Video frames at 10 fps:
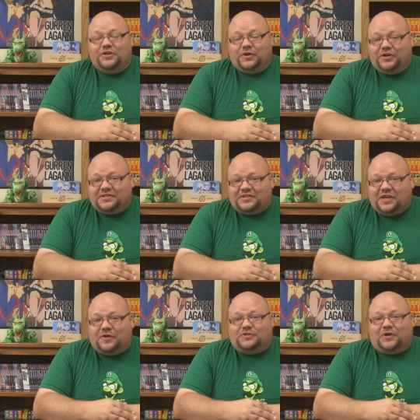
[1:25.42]
You're gonna
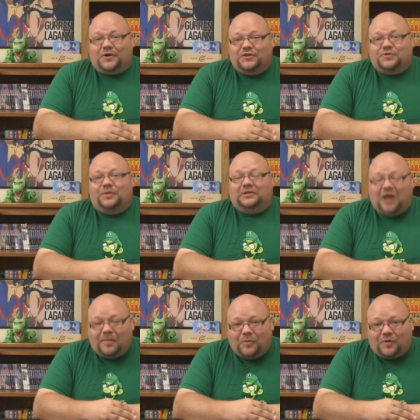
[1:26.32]
see her turn into a
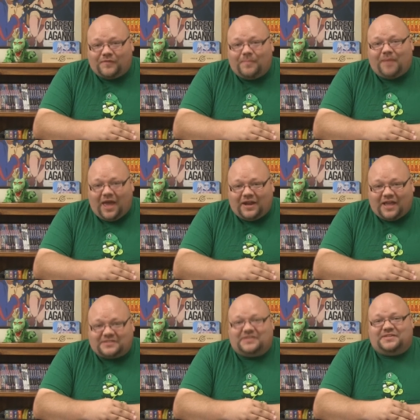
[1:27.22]
lot more of a
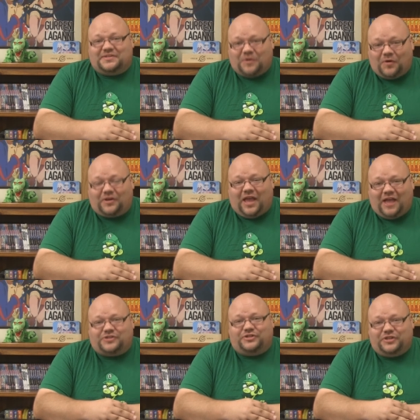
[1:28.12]
badass as this arc
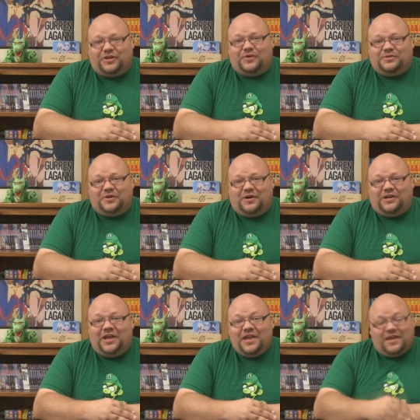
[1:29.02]
actually goes goes
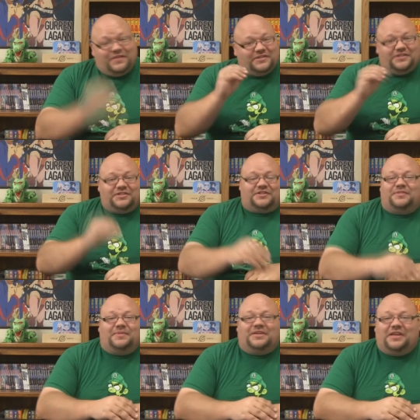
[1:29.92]
on, and this is just
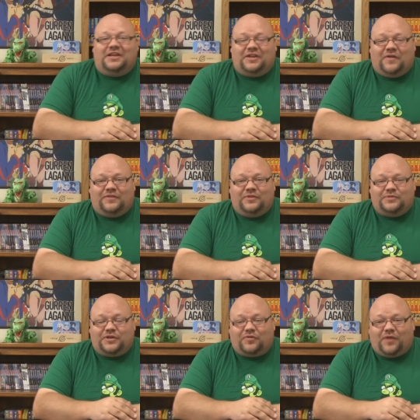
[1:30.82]
the beginning of it. It
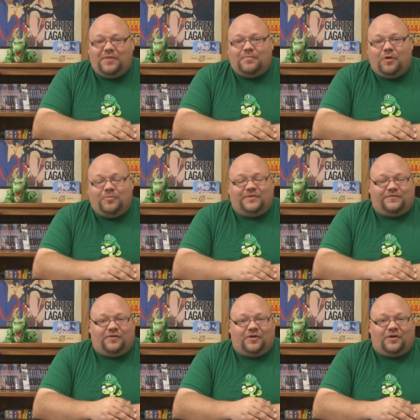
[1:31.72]
was a great moment
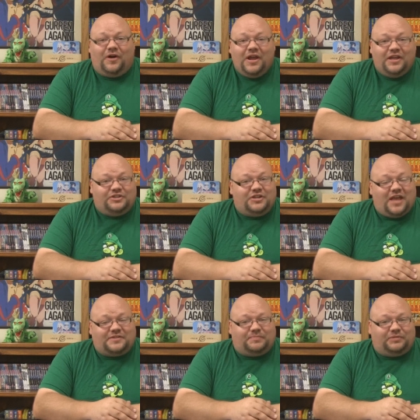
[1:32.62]
for her, and she
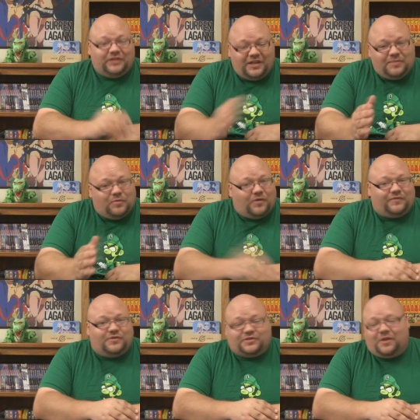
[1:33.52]
has a plenty more
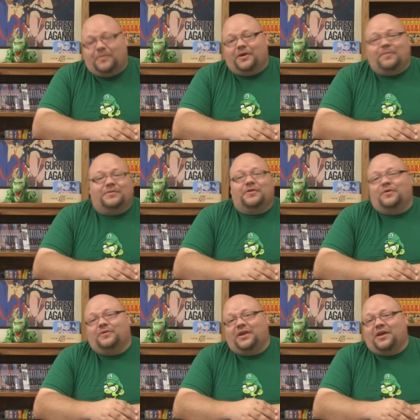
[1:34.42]
of those coming up in the
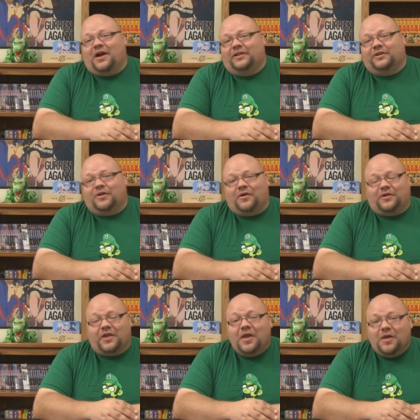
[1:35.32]
Whole Cake Island arc.